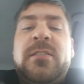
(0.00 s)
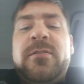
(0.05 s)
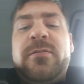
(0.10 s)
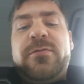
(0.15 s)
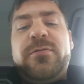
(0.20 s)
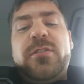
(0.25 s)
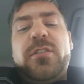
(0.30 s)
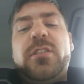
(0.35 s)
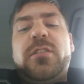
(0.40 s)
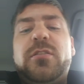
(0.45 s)

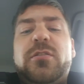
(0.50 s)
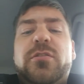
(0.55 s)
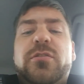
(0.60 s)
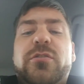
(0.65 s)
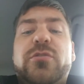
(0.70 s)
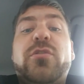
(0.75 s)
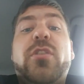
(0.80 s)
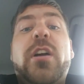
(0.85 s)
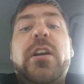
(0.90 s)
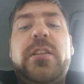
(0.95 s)
freaking
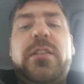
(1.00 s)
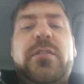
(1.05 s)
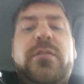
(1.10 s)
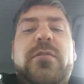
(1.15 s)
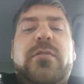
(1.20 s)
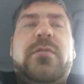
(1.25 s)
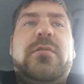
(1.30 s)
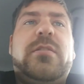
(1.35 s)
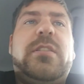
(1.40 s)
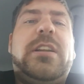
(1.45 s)

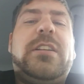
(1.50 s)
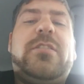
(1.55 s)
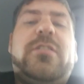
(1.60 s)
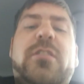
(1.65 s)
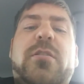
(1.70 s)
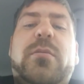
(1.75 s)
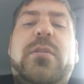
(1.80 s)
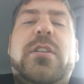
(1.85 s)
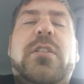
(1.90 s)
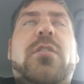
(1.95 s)
struts. That's
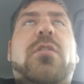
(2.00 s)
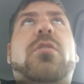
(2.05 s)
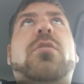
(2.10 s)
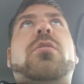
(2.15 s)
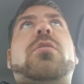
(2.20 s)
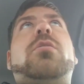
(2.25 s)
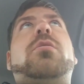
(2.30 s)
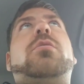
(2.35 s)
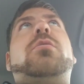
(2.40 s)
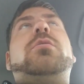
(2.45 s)
gonna be a
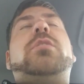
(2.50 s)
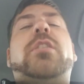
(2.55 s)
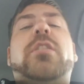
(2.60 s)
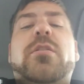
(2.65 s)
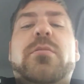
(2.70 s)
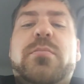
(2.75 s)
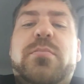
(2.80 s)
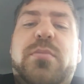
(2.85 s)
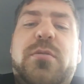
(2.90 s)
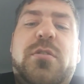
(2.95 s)
whole
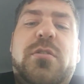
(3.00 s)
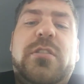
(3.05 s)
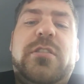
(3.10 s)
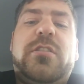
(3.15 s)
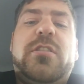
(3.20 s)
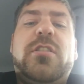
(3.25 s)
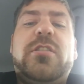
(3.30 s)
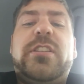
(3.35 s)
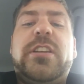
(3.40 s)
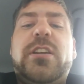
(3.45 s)
nother ball. It's
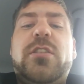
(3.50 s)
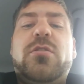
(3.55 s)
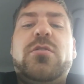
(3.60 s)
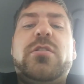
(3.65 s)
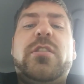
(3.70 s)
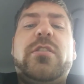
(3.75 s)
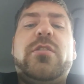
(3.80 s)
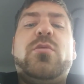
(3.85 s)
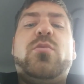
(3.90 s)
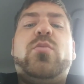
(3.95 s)
gonna take a whole
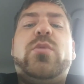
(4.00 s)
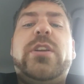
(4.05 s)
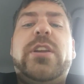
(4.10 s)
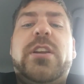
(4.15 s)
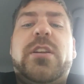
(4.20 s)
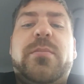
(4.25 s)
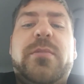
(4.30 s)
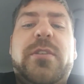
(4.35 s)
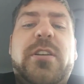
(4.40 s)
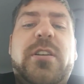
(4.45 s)
nother
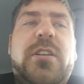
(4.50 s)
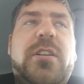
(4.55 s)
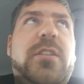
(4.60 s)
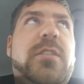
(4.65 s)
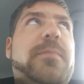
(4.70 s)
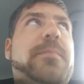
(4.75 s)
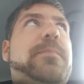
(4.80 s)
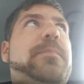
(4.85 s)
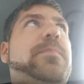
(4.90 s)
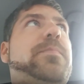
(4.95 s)
week,
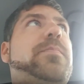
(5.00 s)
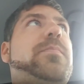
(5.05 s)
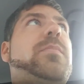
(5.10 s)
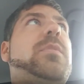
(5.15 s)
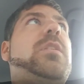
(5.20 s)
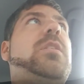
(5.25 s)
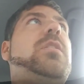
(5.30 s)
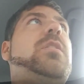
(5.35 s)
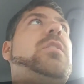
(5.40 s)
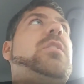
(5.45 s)
man.
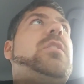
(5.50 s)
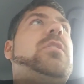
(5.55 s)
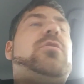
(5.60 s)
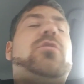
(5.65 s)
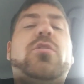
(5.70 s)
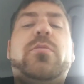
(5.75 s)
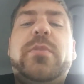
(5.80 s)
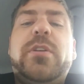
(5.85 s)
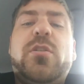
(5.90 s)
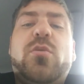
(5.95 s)

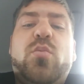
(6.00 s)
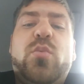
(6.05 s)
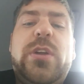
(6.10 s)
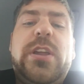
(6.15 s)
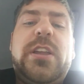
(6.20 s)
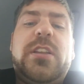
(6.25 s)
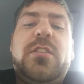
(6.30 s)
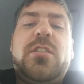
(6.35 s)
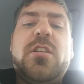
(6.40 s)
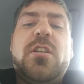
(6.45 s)
Took me a
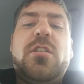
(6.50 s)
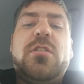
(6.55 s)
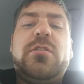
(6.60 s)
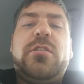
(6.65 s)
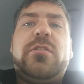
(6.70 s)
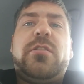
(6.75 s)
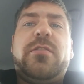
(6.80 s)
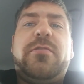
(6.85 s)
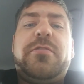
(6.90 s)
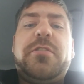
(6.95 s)
week, yo,
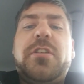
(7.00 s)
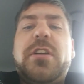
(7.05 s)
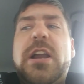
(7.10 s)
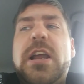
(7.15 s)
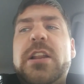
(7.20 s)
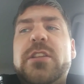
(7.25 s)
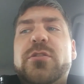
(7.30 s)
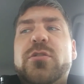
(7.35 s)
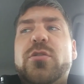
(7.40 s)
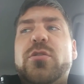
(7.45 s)
just to figure out
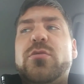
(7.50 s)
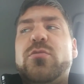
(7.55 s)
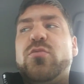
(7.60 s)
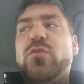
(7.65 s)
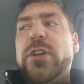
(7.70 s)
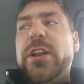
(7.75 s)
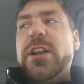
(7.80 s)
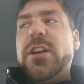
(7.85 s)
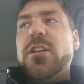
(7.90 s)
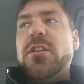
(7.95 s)
how to do the
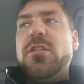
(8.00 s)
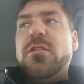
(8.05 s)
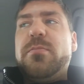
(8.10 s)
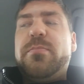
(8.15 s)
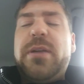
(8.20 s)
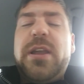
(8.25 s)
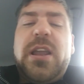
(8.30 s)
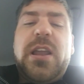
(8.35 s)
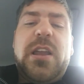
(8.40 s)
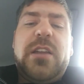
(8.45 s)
rear
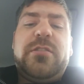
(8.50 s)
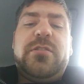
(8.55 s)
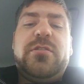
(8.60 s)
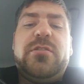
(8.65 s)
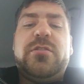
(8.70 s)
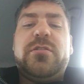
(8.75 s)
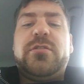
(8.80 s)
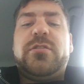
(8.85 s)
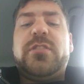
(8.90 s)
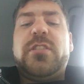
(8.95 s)

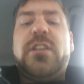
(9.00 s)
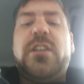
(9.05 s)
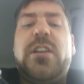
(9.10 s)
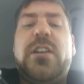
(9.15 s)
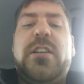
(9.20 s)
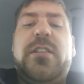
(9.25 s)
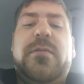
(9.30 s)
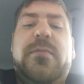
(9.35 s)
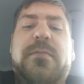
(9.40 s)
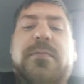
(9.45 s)
passenger
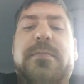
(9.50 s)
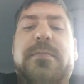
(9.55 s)
side.